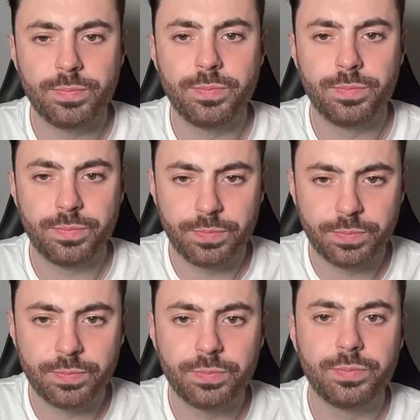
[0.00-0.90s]

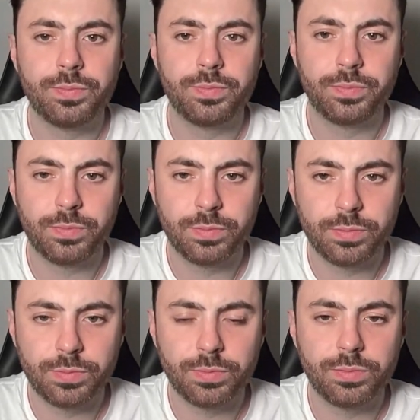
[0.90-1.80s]

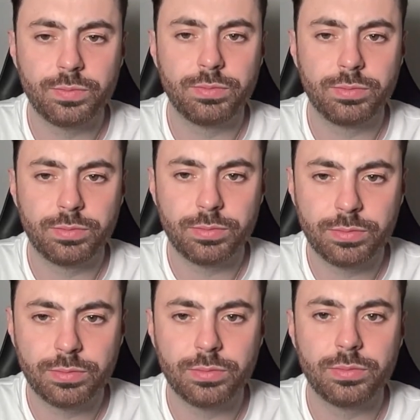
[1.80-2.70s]

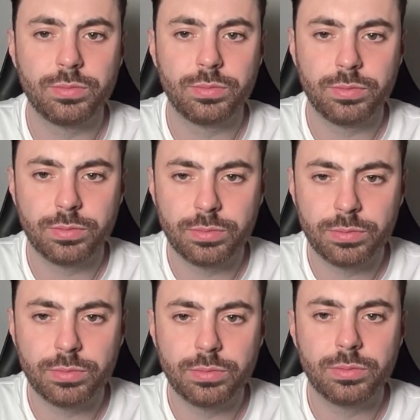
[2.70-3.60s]

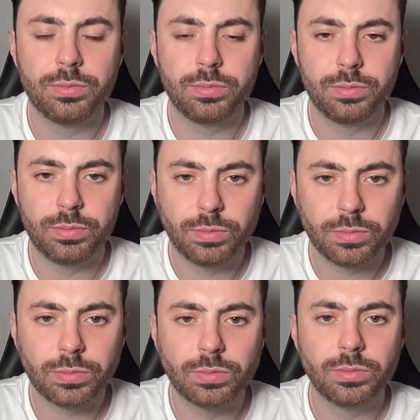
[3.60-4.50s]

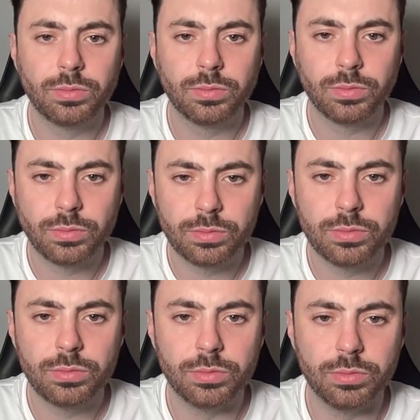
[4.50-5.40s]

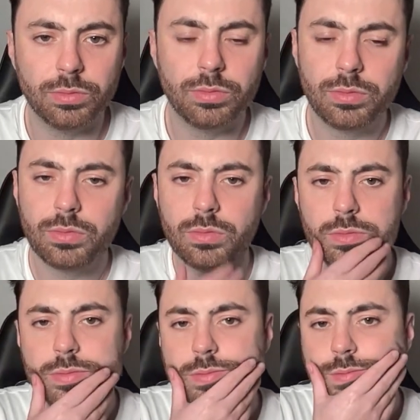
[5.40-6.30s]

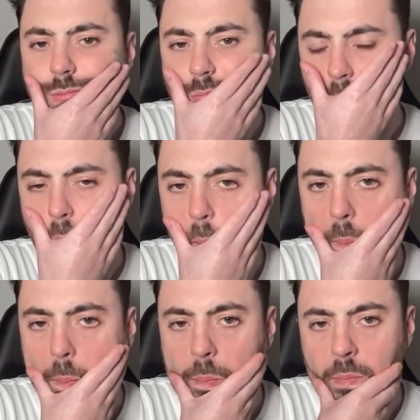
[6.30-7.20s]

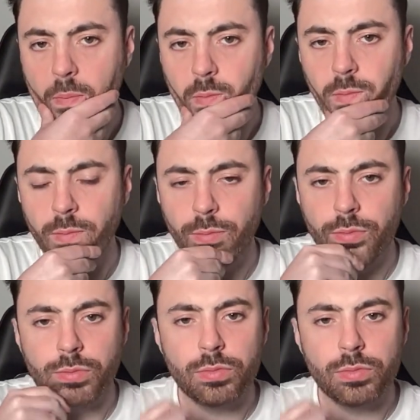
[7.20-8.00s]
(not speaking)